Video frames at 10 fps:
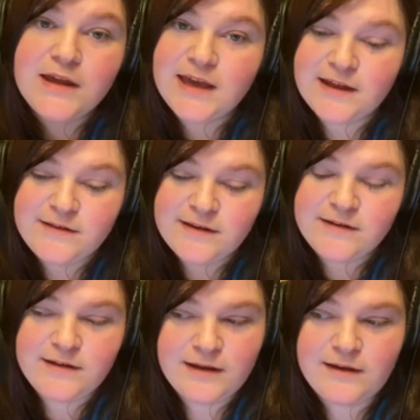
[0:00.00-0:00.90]
kids
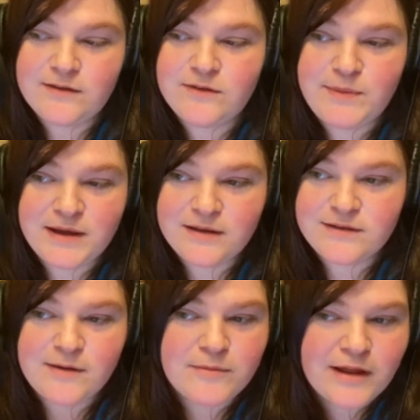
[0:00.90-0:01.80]
and teens because
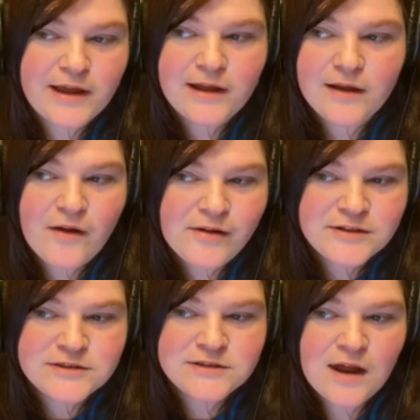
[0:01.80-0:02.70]
I'm like,
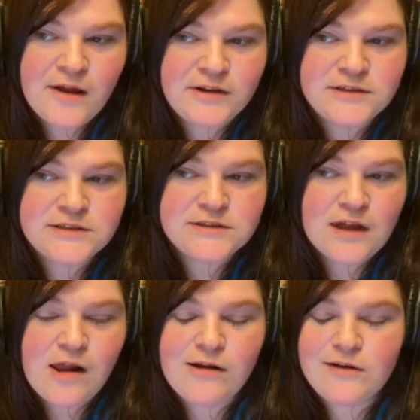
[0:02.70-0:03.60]

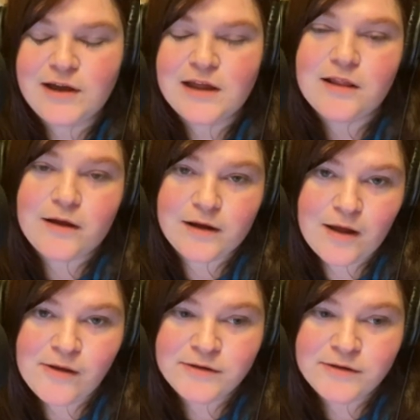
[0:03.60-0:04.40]
okay, look,